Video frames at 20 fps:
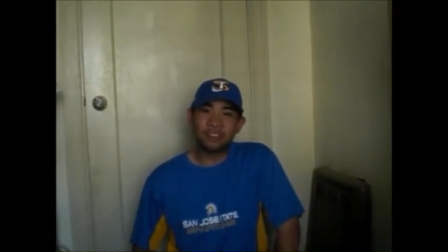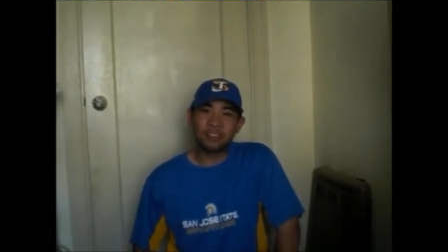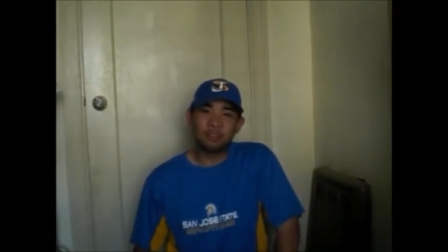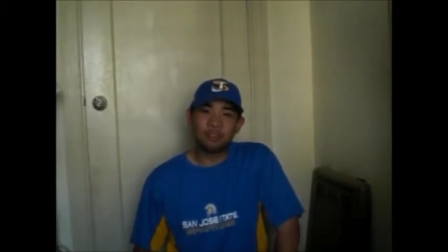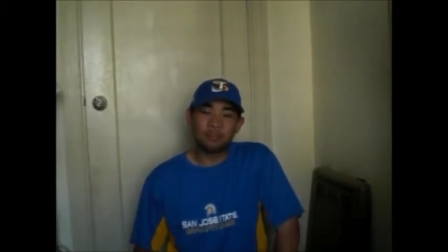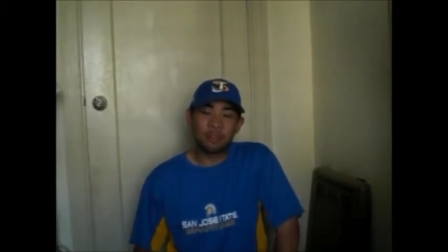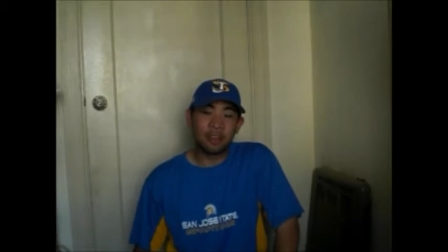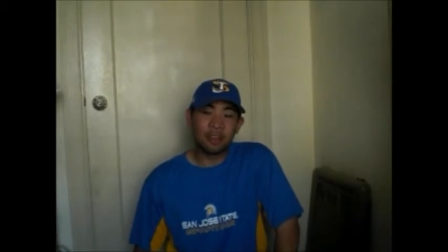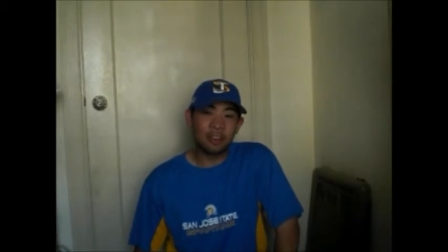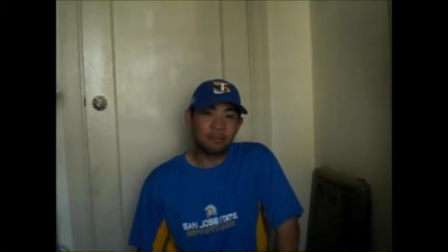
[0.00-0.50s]
I
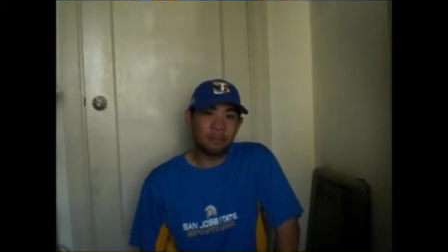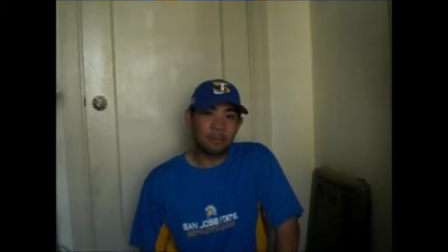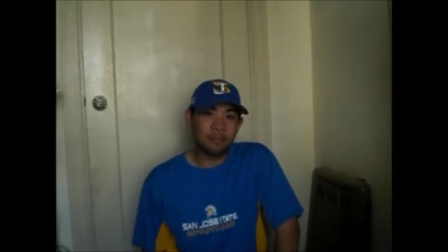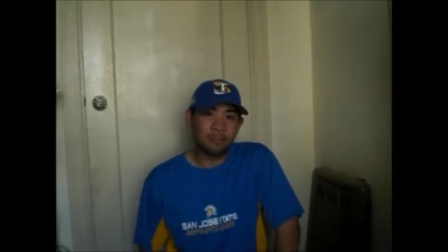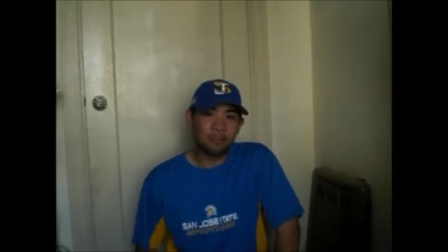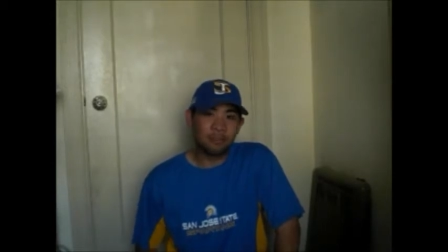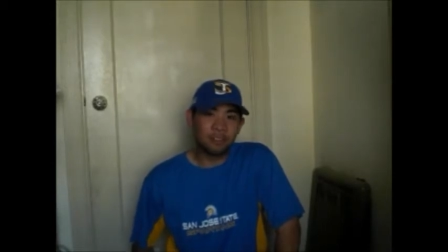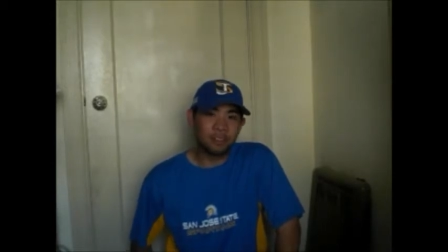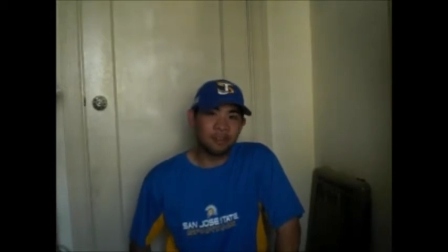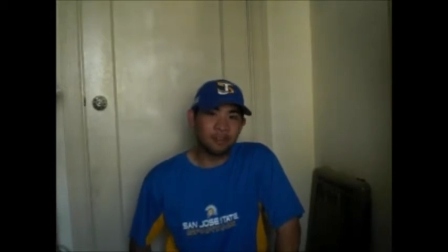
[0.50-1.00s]
know a lot of
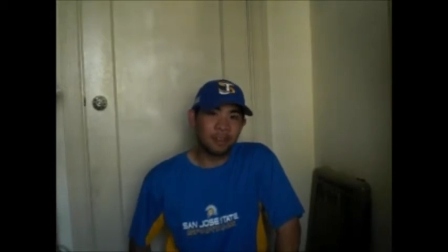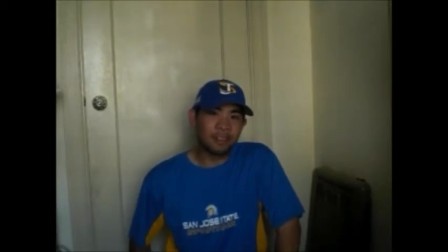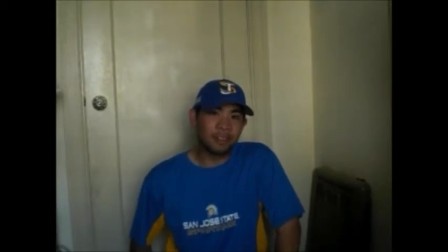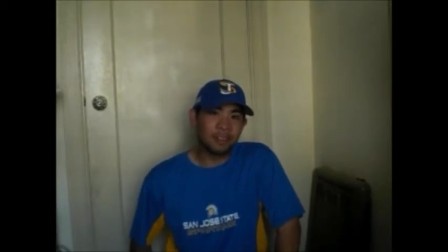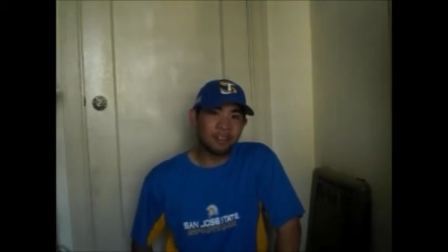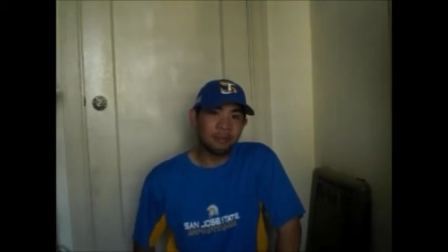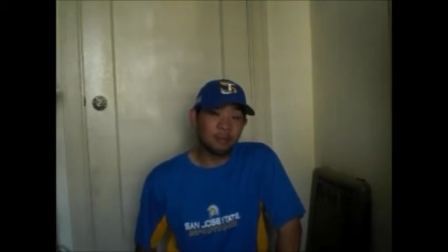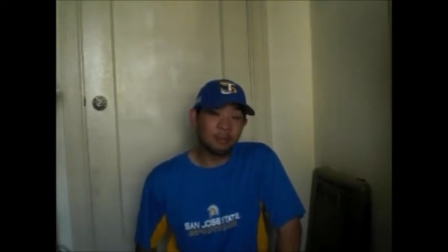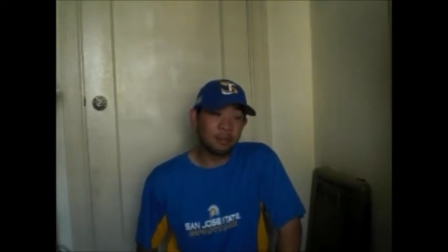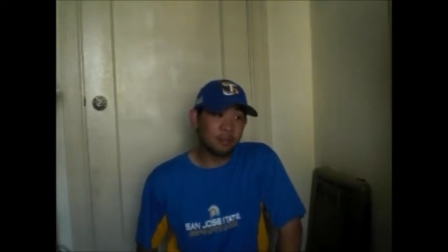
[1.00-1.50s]
people
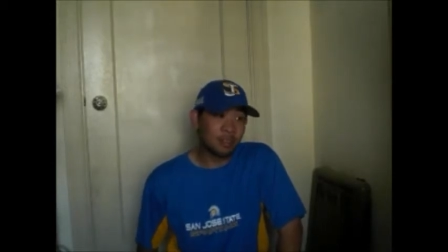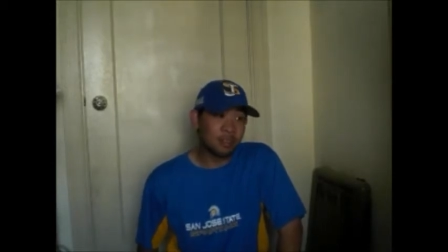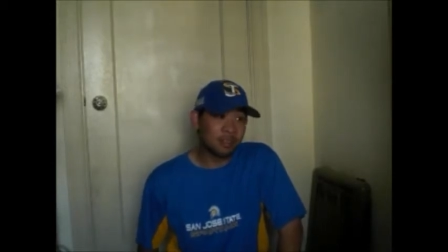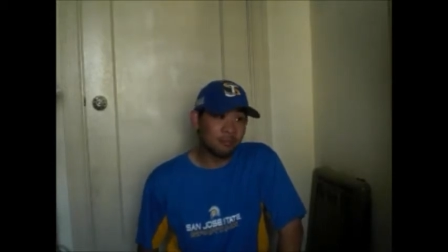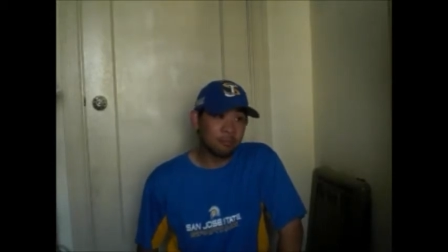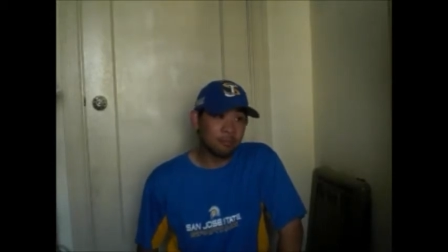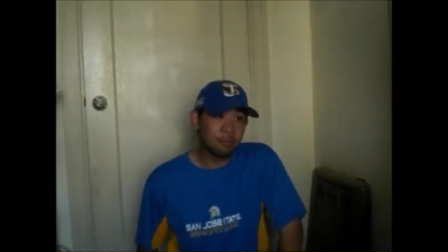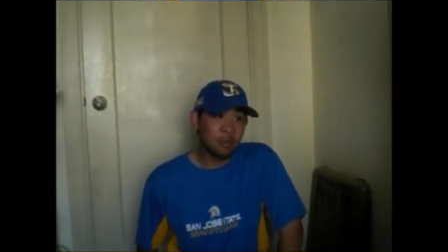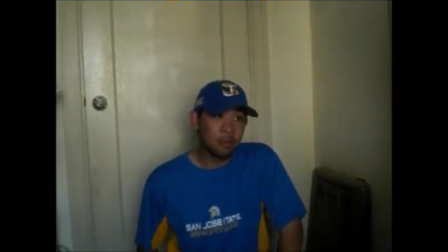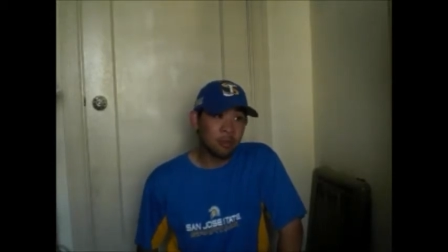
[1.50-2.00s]
expected him to be